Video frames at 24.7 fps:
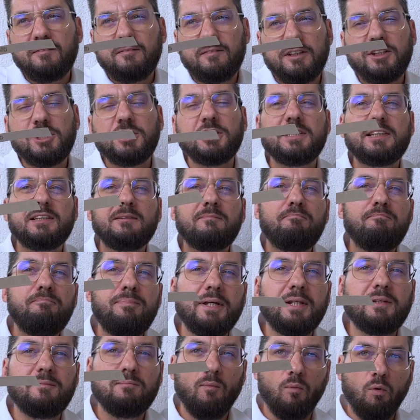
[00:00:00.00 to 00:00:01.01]
just a
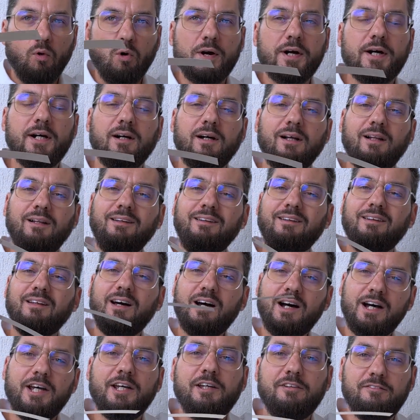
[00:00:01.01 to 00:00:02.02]
bit more
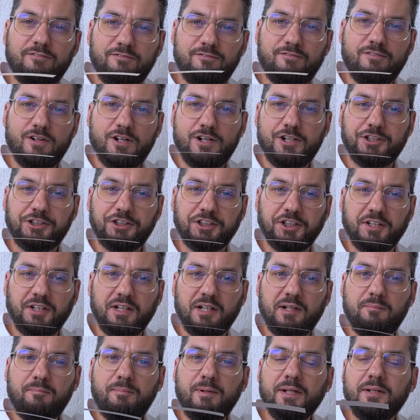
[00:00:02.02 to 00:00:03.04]
alive version,
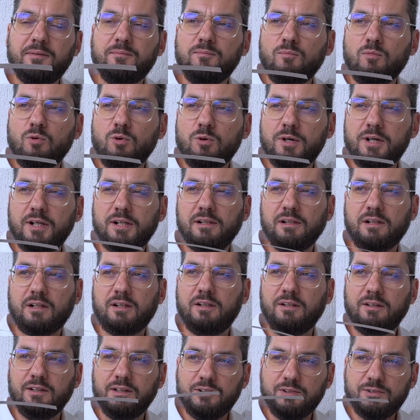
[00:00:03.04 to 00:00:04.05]
a bit more
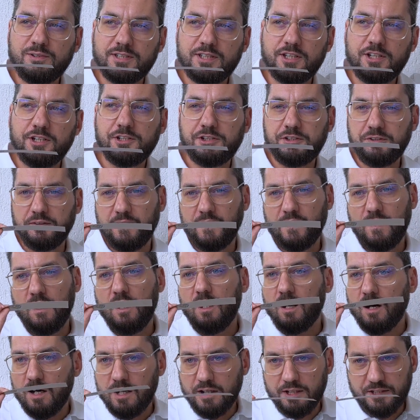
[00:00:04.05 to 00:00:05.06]
closer to the
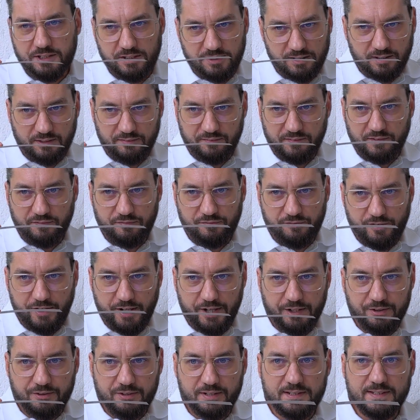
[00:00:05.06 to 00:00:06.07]
heart of the
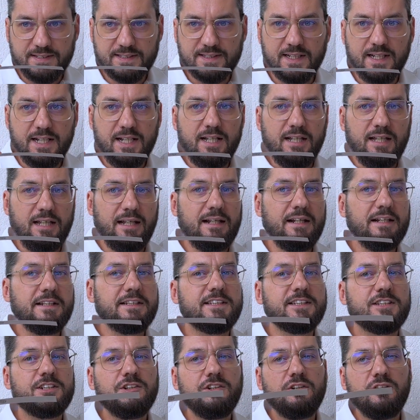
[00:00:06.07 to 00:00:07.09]
fragrance, and
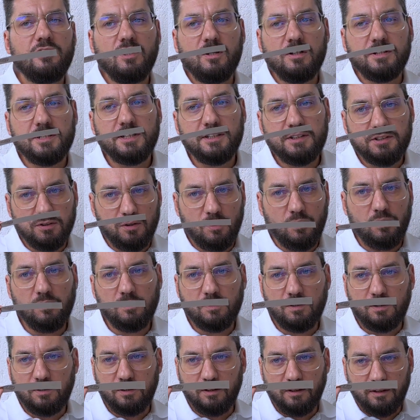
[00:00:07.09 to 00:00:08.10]
it's not at all
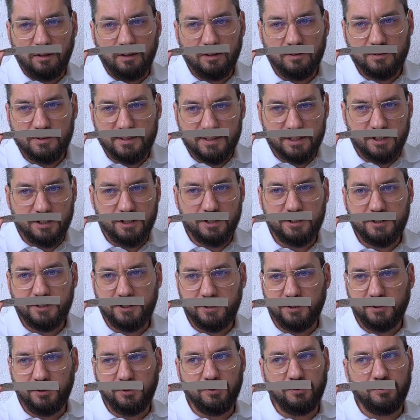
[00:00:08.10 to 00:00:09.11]
closer
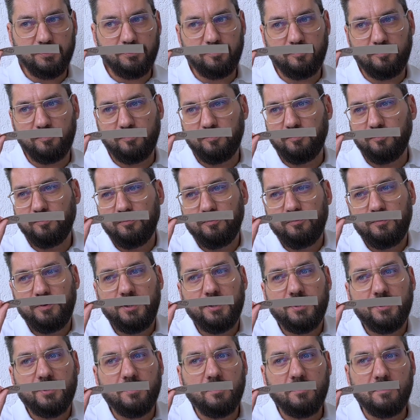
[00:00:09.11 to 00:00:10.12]
to
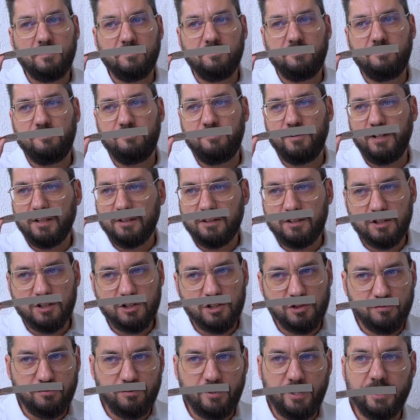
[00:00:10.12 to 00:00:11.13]
the
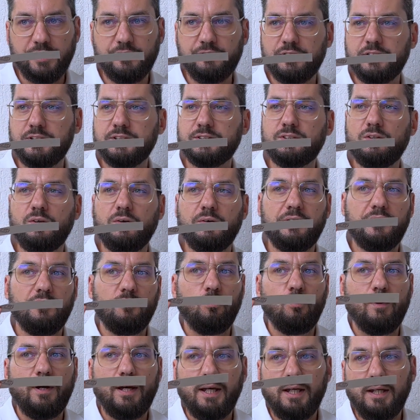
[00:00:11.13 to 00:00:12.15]
vintage fragrance or the
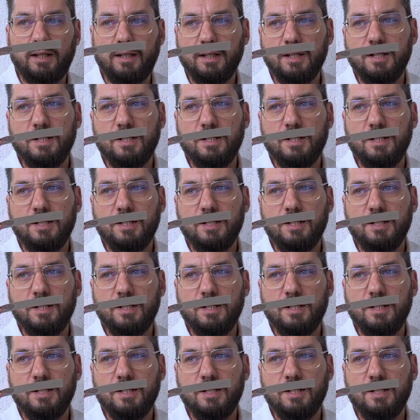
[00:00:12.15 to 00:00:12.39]
way